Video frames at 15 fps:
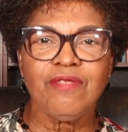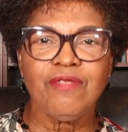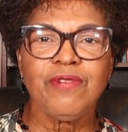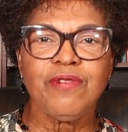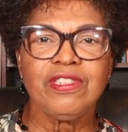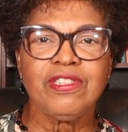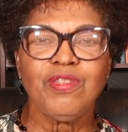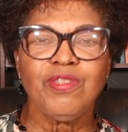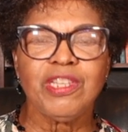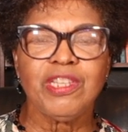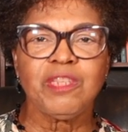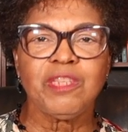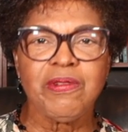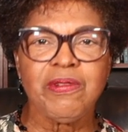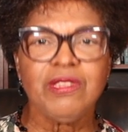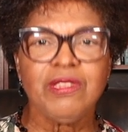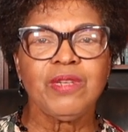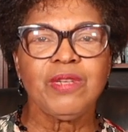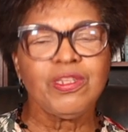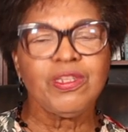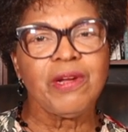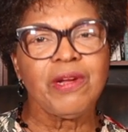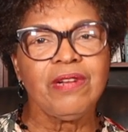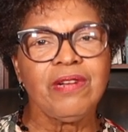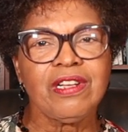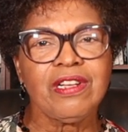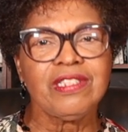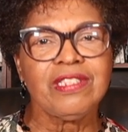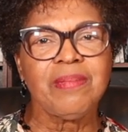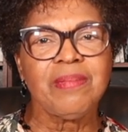Of course, the no experience, because we're going to
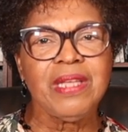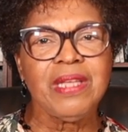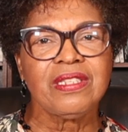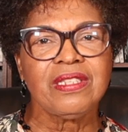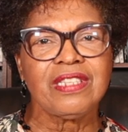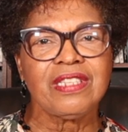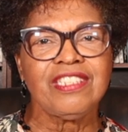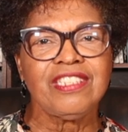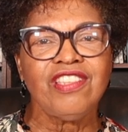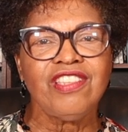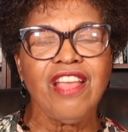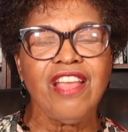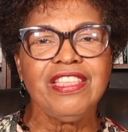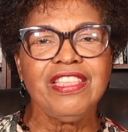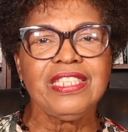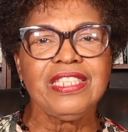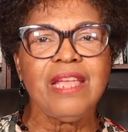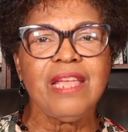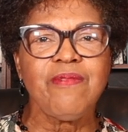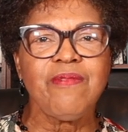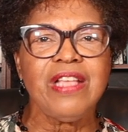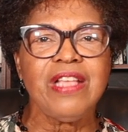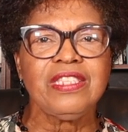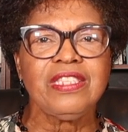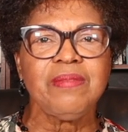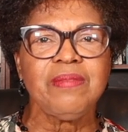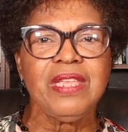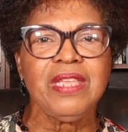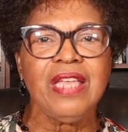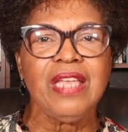customize it. It's not the same
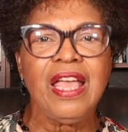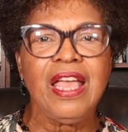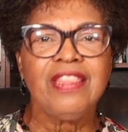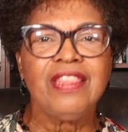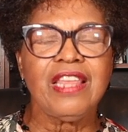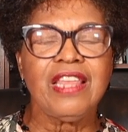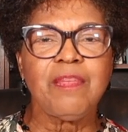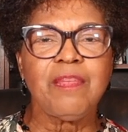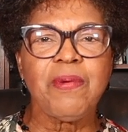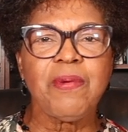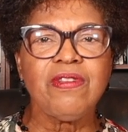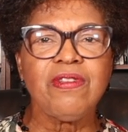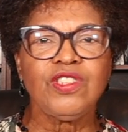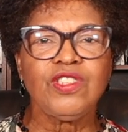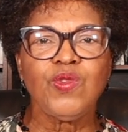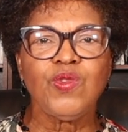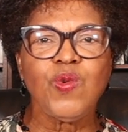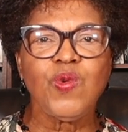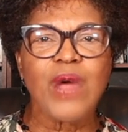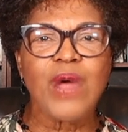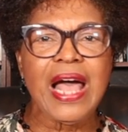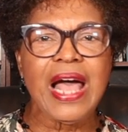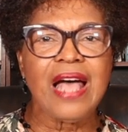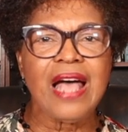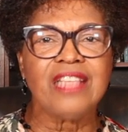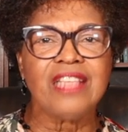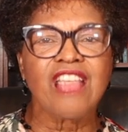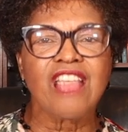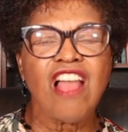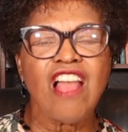resume that the person who
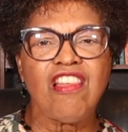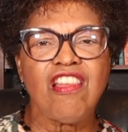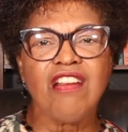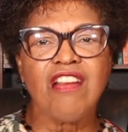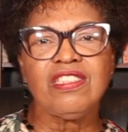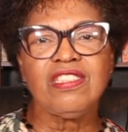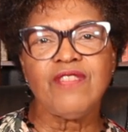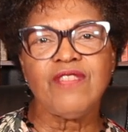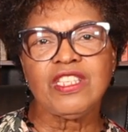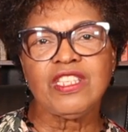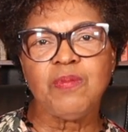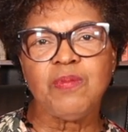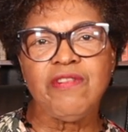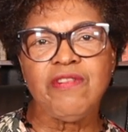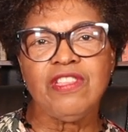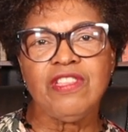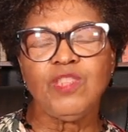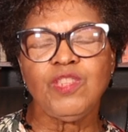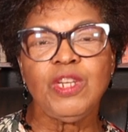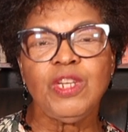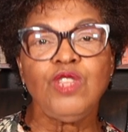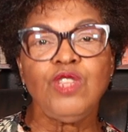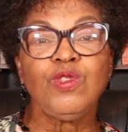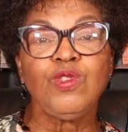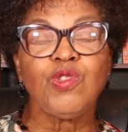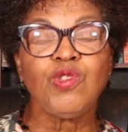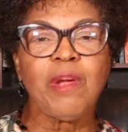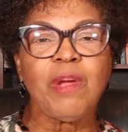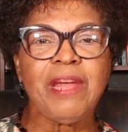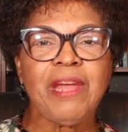has lots of experience will
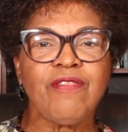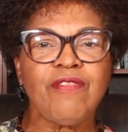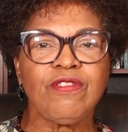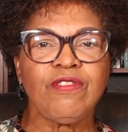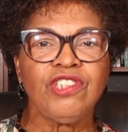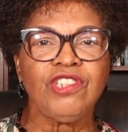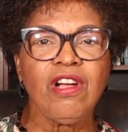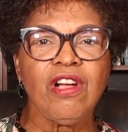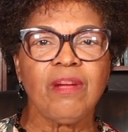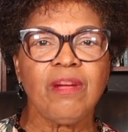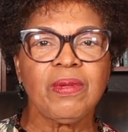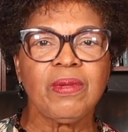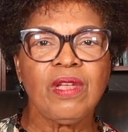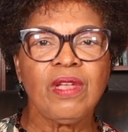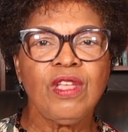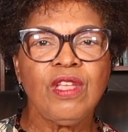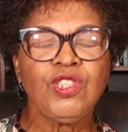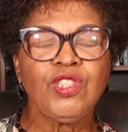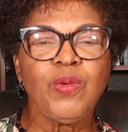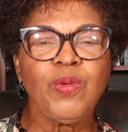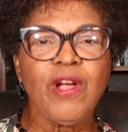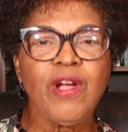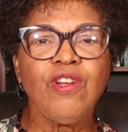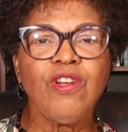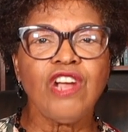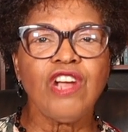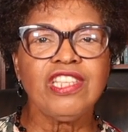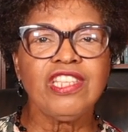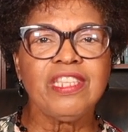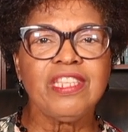use to apply for a job. So we're going
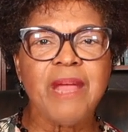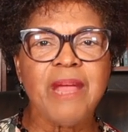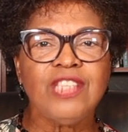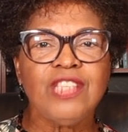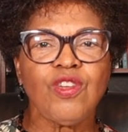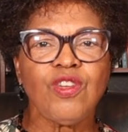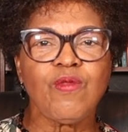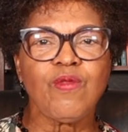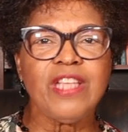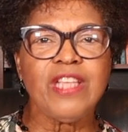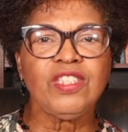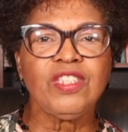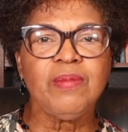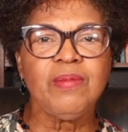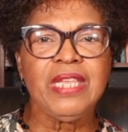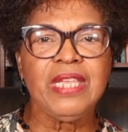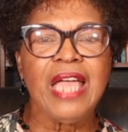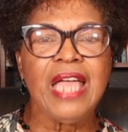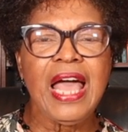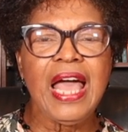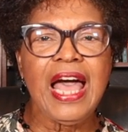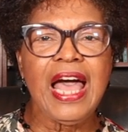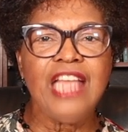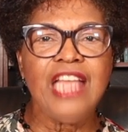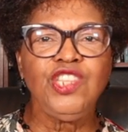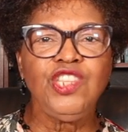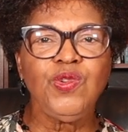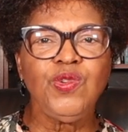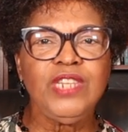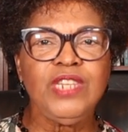to customize your resume,
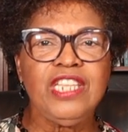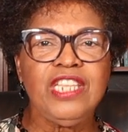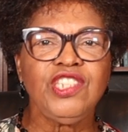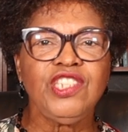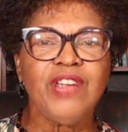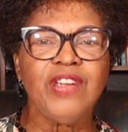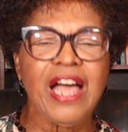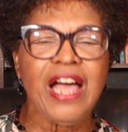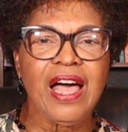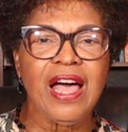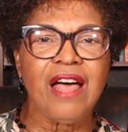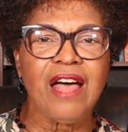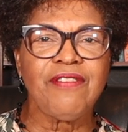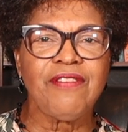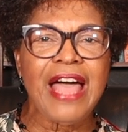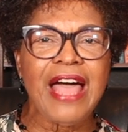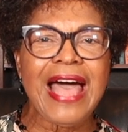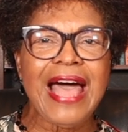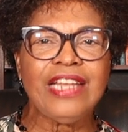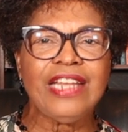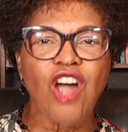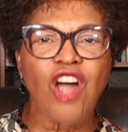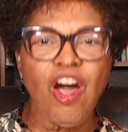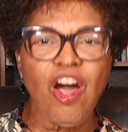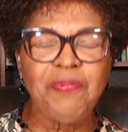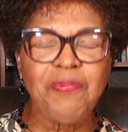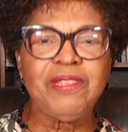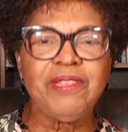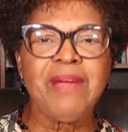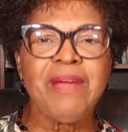and you need to have an
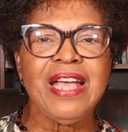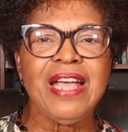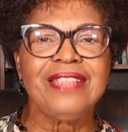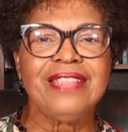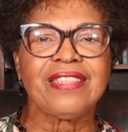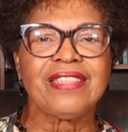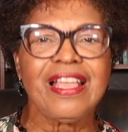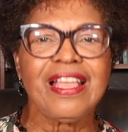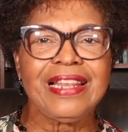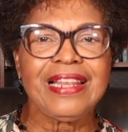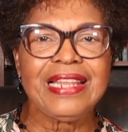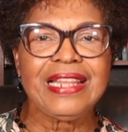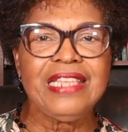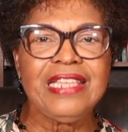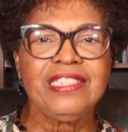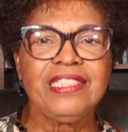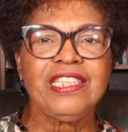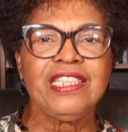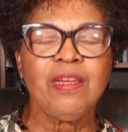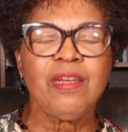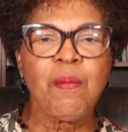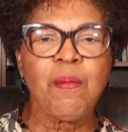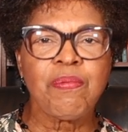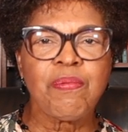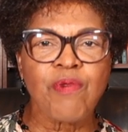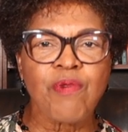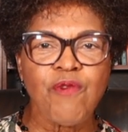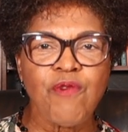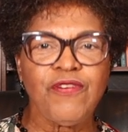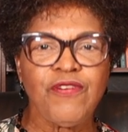optimized LinkedIn
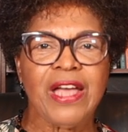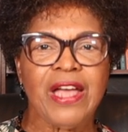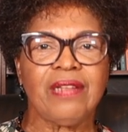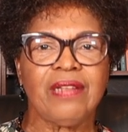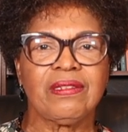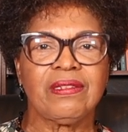profile.